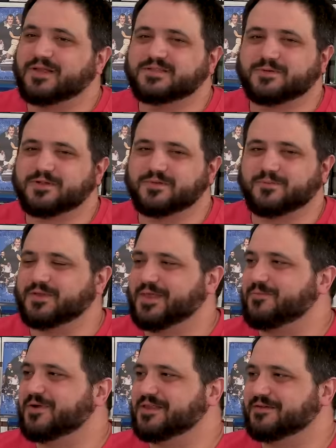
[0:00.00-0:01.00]
Well, it's one of, well,
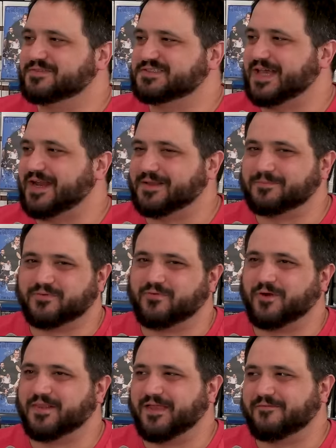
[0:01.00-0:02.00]
they wouldn't have said it
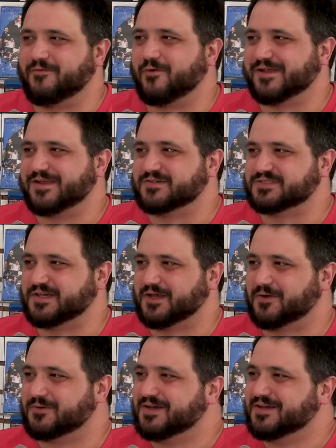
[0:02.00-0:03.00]
before like 4 years ago